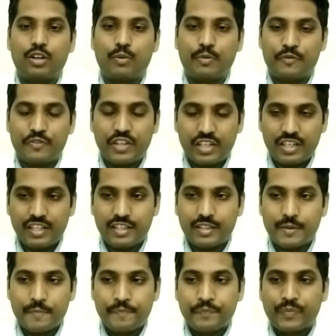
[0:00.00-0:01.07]
top of the teeth
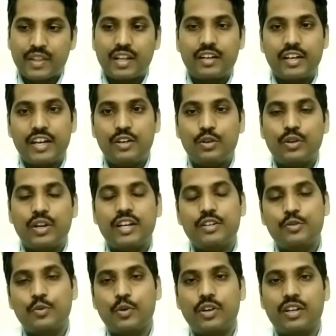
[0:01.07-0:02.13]
tend to get
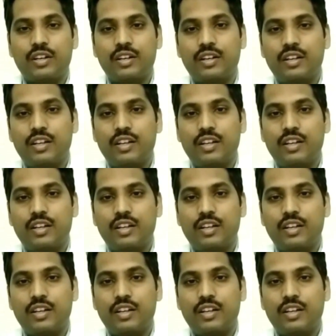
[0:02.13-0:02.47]
swollen.